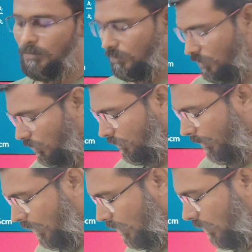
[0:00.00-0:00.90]
So,
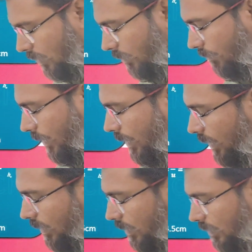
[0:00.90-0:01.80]
my
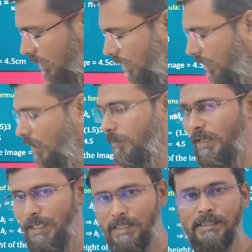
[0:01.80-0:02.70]
dear Telangana
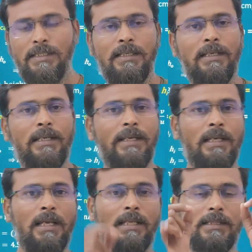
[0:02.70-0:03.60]
warriors,
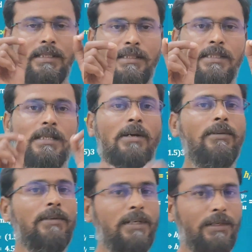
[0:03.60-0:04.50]
this is how
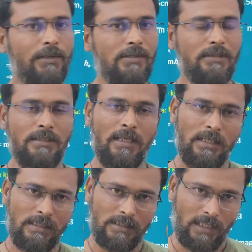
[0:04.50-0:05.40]
you need to use
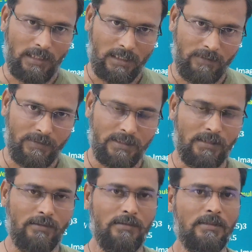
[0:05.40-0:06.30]
sign
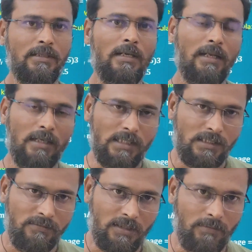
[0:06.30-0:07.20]
convention rules, lens
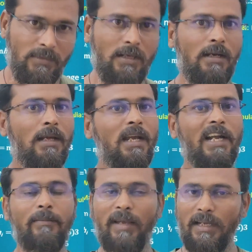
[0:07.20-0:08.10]
formula
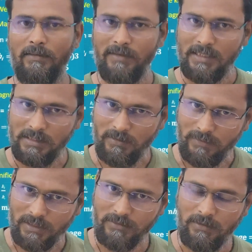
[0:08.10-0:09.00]
and magnification of
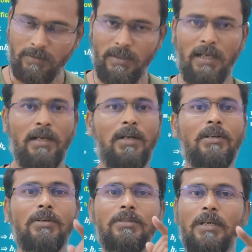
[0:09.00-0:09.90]
lens formula
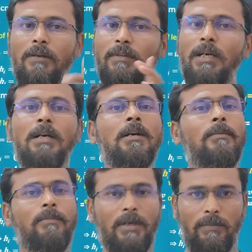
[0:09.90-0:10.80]
to solve the
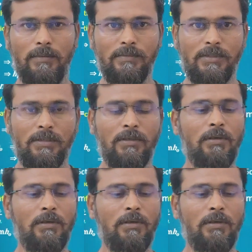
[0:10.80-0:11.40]
problems.